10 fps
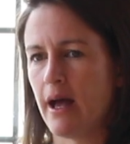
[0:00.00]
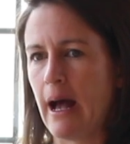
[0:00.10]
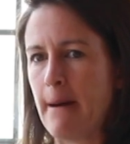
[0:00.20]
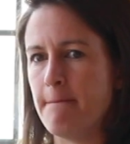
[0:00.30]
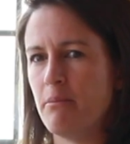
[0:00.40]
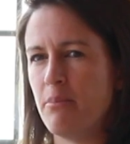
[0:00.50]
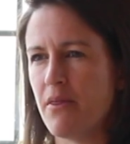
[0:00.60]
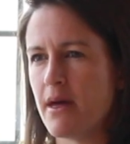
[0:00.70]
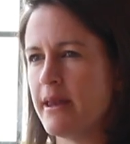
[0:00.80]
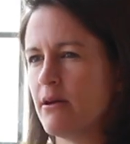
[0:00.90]

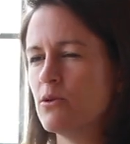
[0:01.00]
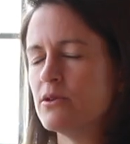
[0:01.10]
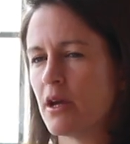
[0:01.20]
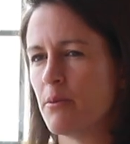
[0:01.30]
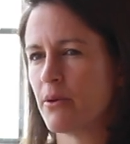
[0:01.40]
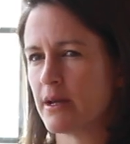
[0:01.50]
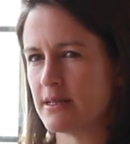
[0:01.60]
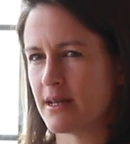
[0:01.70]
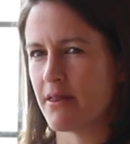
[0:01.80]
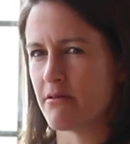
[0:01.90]
but then it also
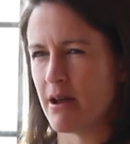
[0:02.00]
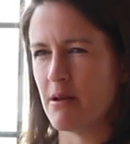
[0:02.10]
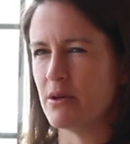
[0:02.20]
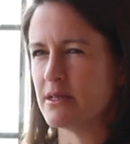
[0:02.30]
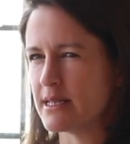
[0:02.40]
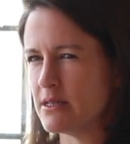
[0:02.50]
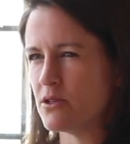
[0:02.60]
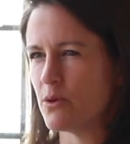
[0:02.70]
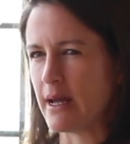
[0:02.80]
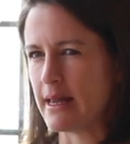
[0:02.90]
brings other elements
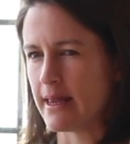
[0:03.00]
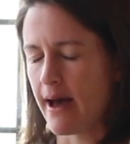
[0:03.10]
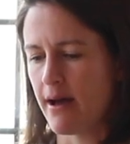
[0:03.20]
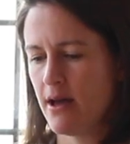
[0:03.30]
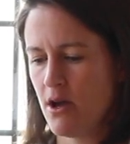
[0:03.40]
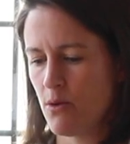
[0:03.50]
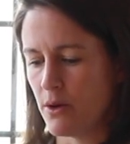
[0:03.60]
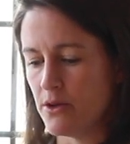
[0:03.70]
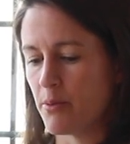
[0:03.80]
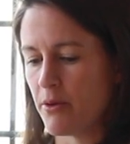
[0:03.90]
into it, in that
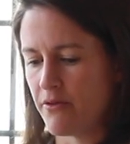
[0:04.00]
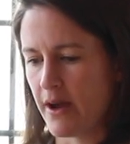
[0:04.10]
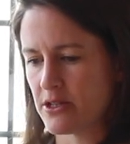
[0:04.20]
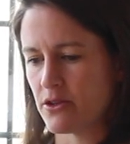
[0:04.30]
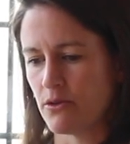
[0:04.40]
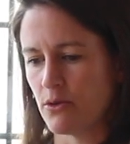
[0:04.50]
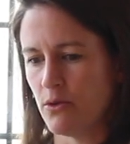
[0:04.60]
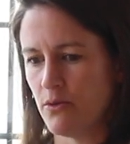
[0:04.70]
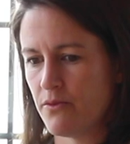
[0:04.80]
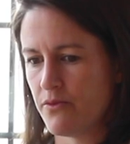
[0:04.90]
when you're
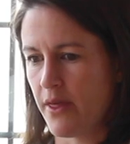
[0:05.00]
professional,